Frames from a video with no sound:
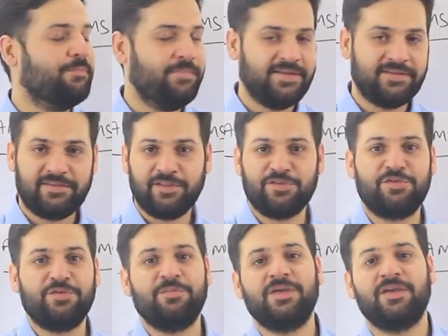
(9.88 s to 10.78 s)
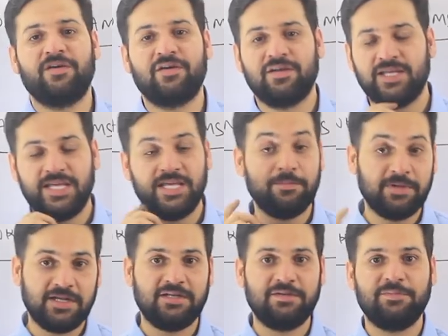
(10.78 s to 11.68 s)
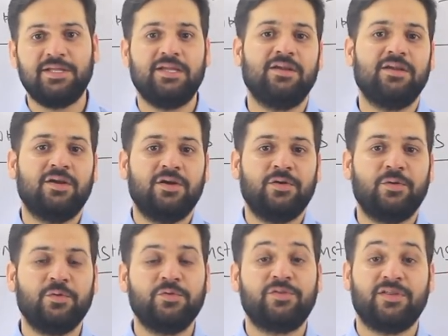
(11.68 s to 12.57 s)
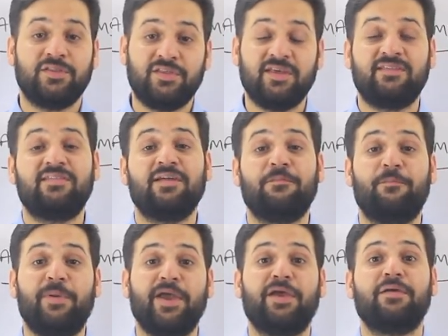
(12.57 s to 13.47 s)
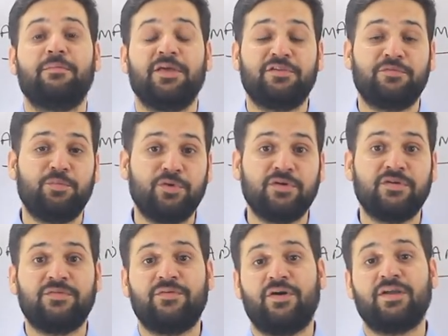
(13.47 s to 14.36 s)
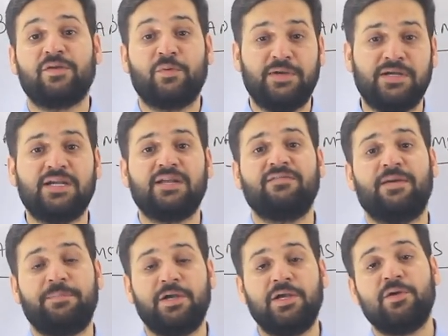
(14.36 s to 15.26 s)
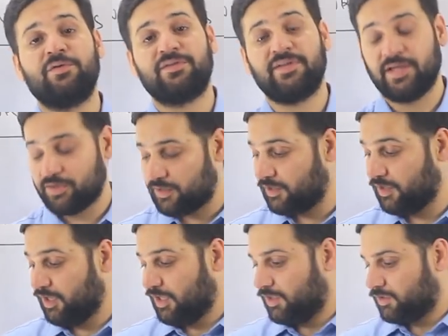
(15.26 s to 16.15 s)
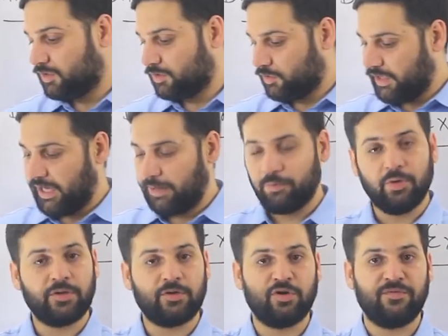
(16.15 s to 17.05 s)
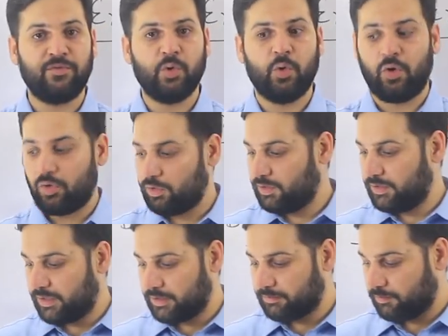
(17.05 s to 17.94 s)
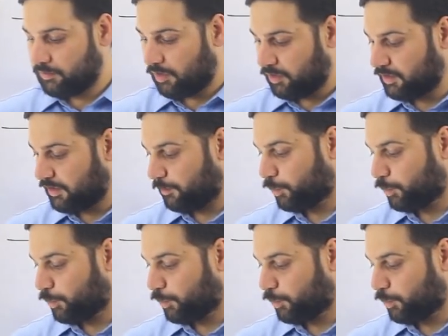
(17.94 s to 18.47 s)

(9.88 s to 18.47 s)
messaged to me or emailed me to suggest the best book for quantitative aptitude section. So today I am going to review all the